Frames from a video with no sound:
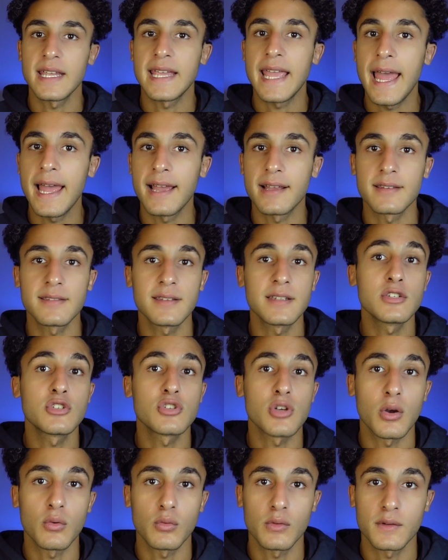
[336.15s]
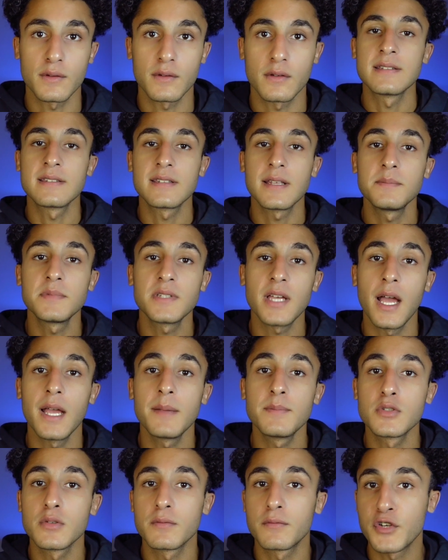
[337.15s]
gags, and jokes, and some
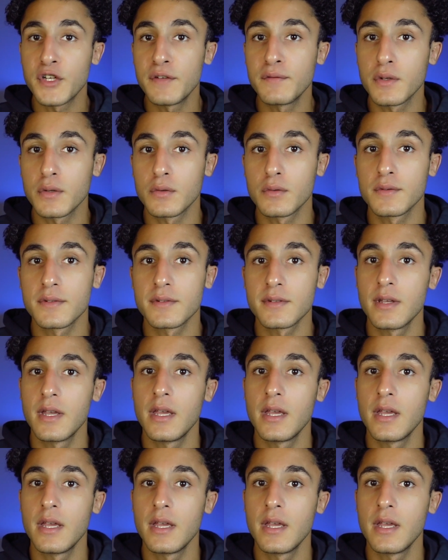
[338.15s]
types of reviews.